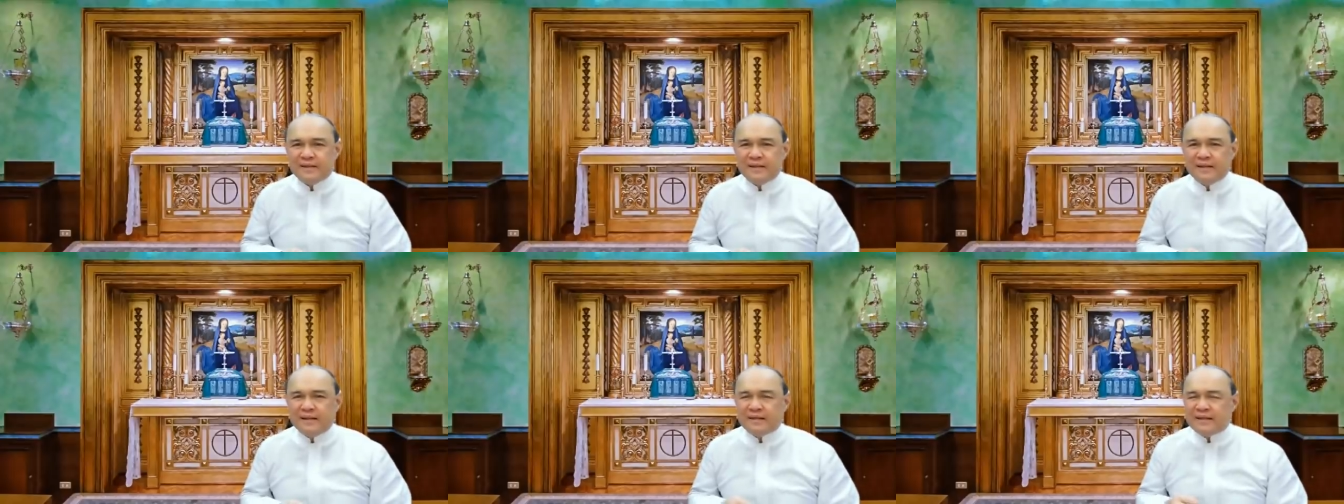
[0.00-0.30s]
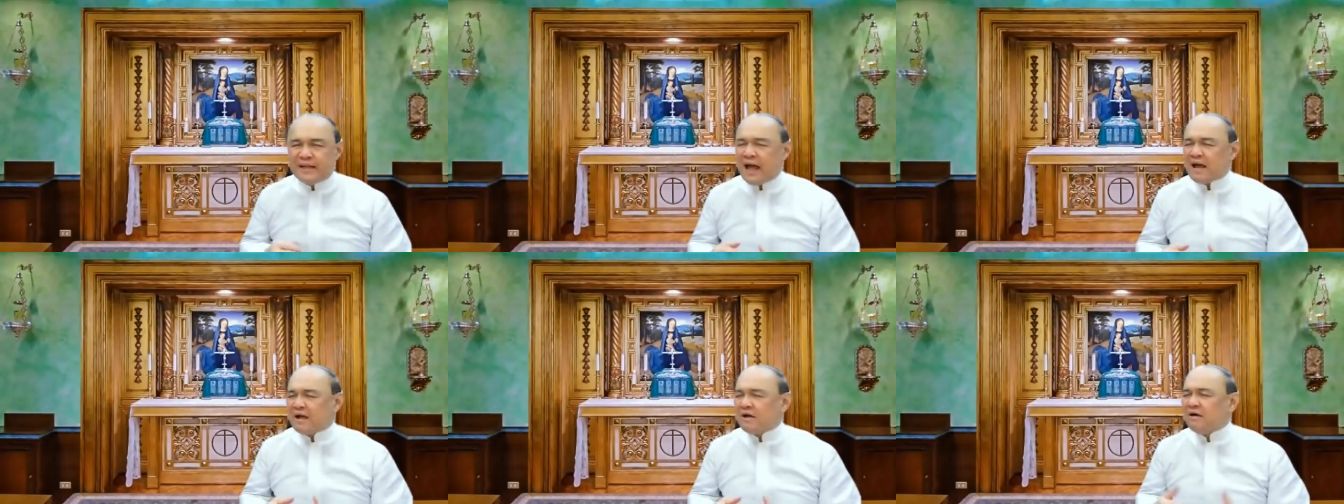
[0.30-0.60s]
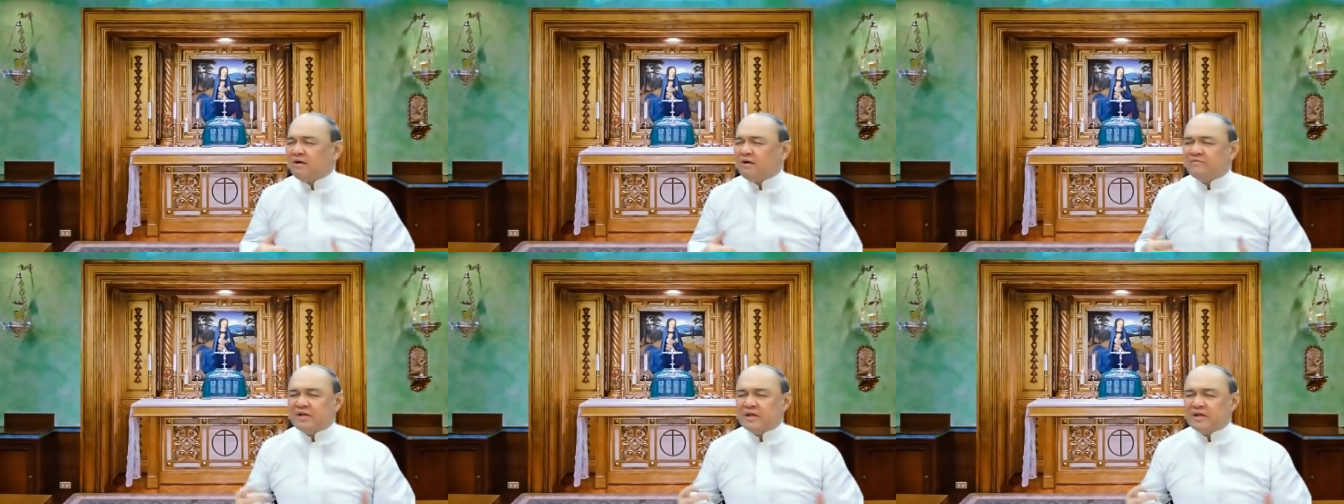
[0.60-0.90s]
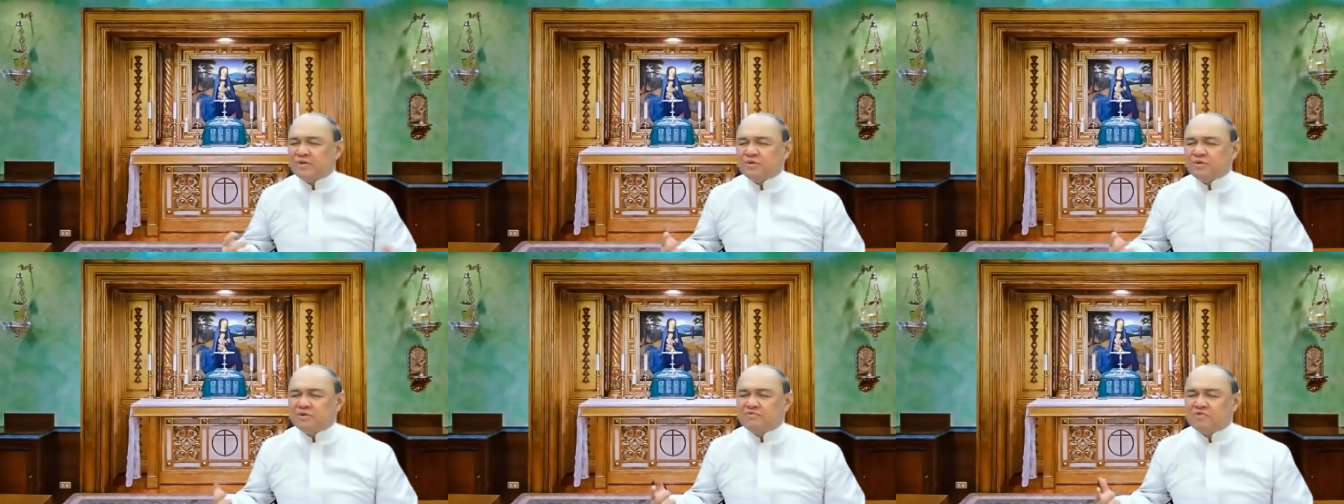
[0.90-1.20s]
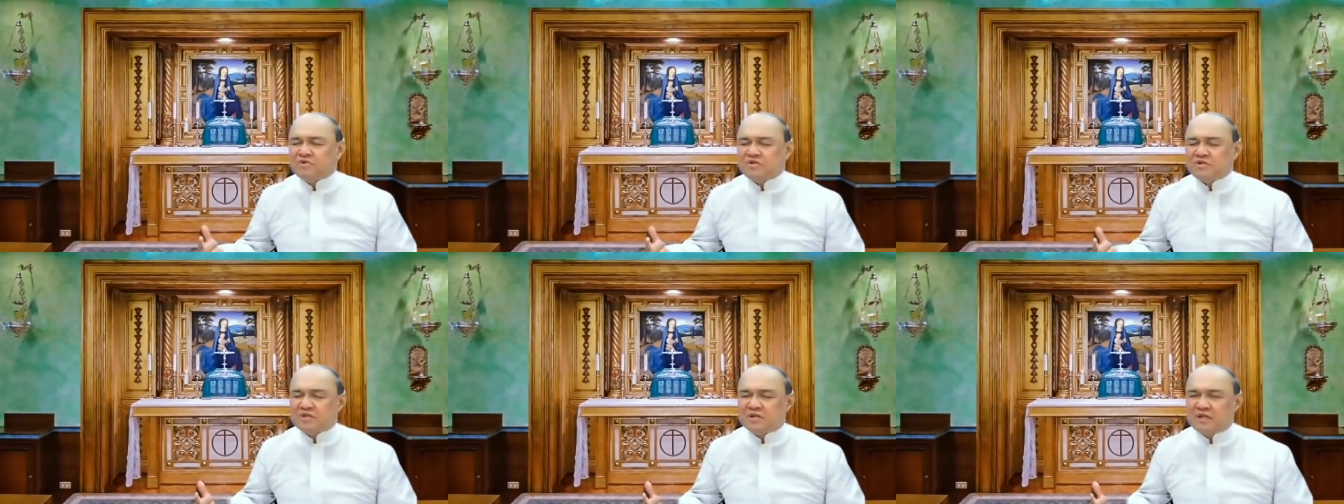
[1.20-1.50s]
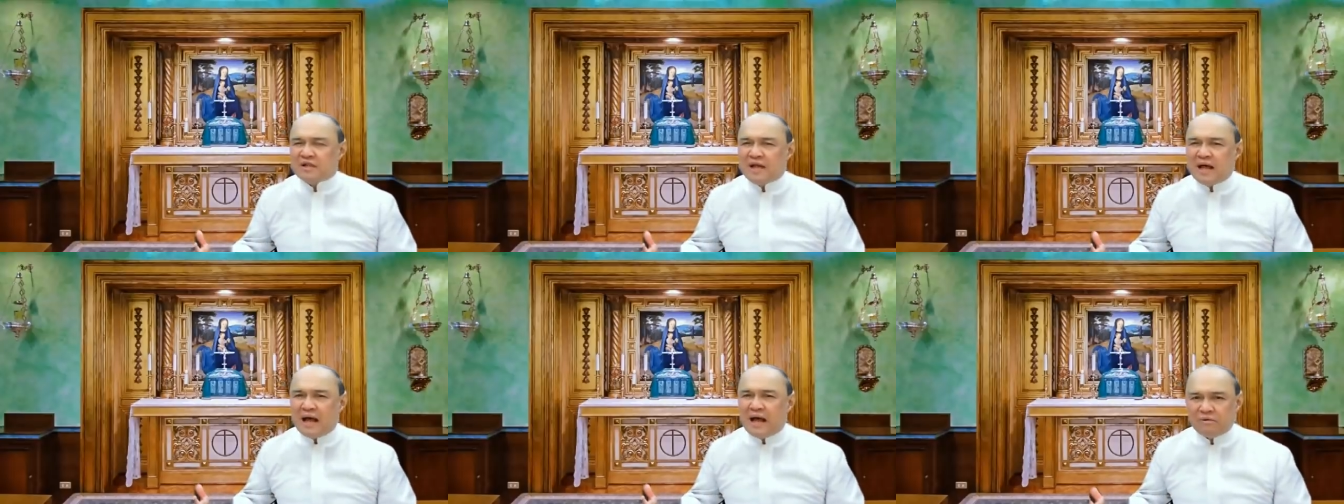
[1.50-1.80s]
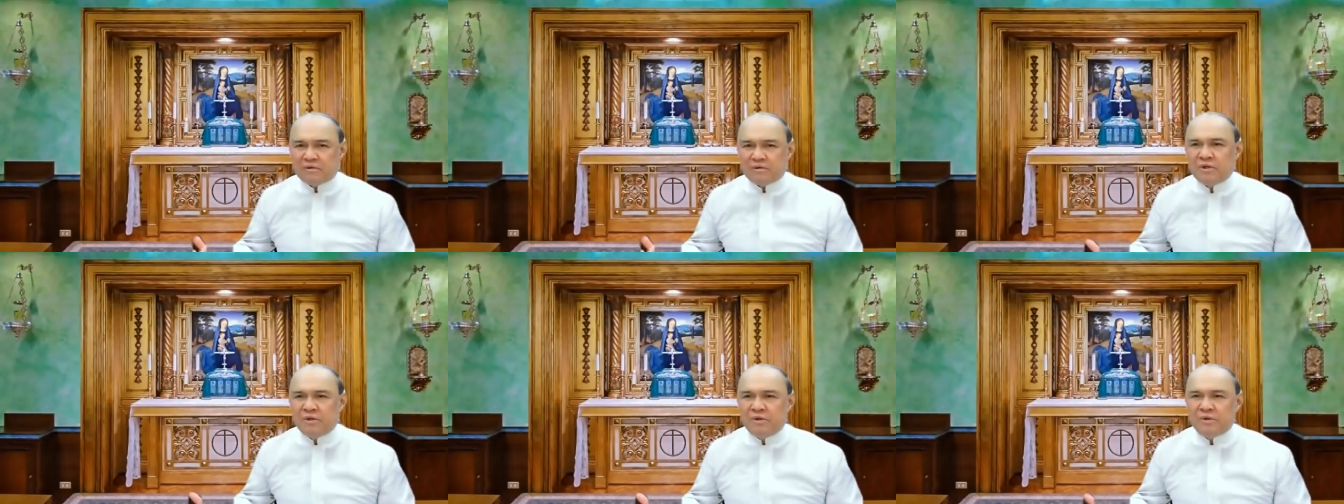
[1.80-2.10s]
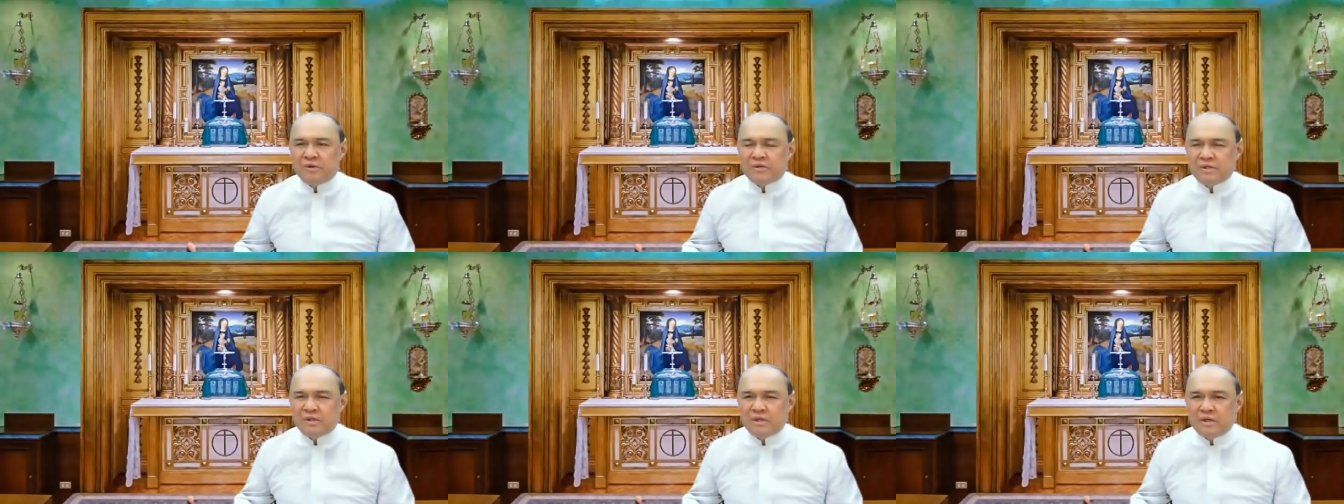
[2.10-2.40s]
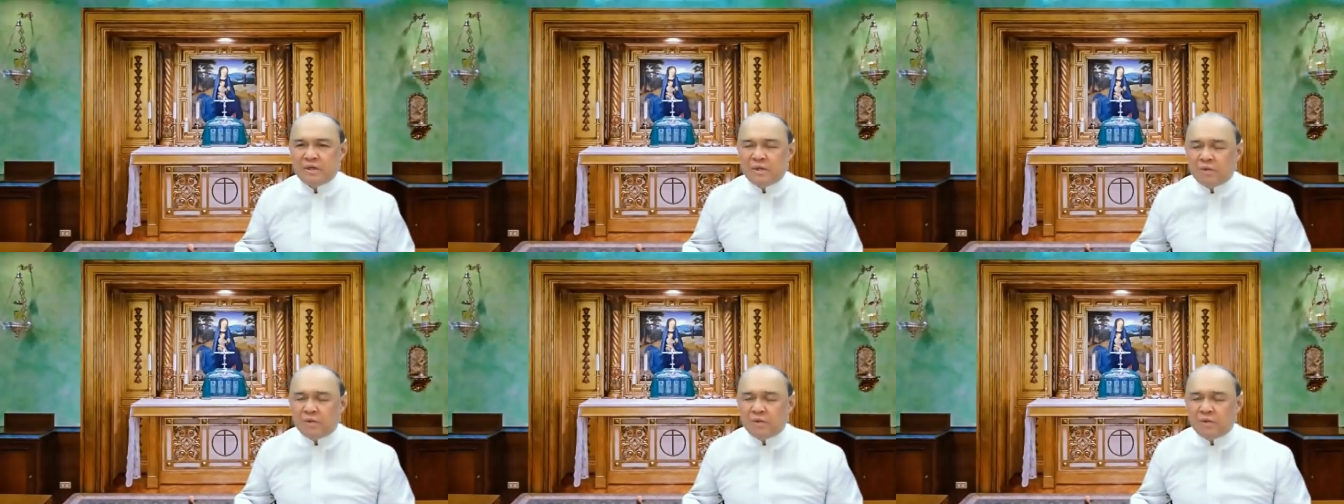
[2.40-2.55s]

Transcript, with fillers: lack of that universal outlook,